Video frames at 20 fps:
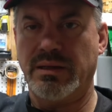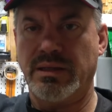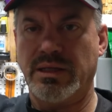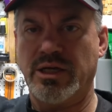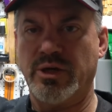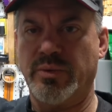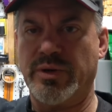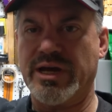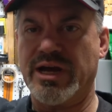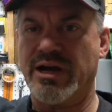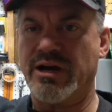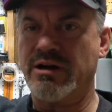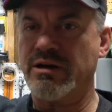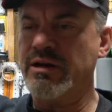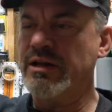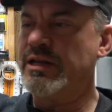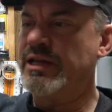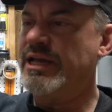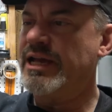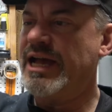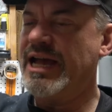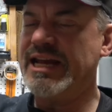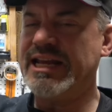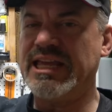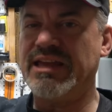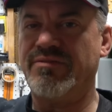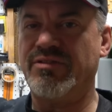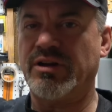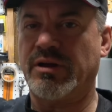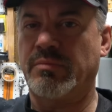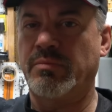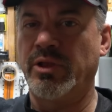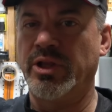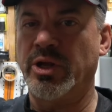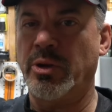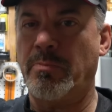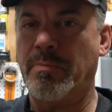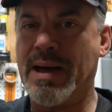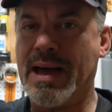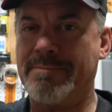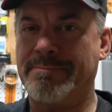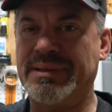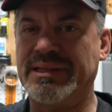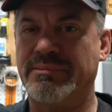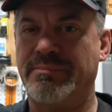Here we are. I had to give it a little pop in